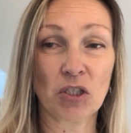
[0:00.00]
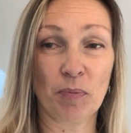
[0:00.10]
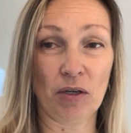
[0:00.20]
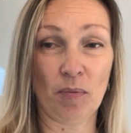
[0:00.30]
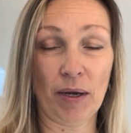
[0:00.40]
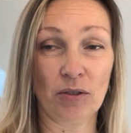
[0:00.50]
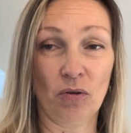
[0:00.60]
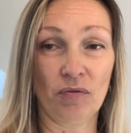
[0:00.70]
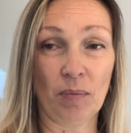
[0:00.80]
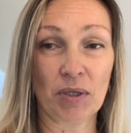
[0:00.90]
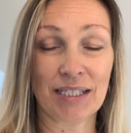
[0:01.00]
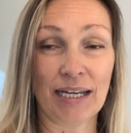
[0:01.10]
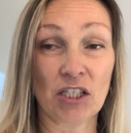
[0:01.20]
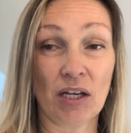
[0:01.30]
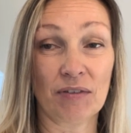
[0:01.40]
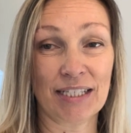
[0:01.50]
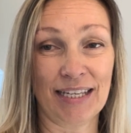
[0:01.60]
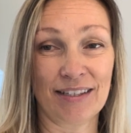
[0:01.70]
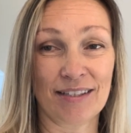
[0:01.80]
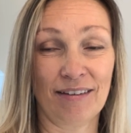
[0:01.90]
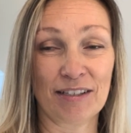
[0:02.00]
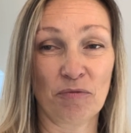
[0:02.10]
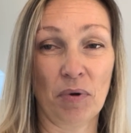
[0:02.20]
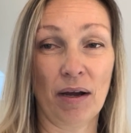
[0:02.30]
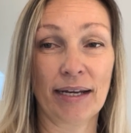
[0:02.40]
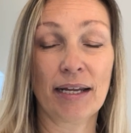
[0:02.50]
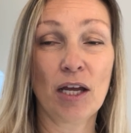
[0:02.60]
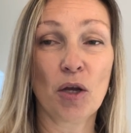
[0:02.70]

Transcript: better about your fabric stash, having seen the size of mine.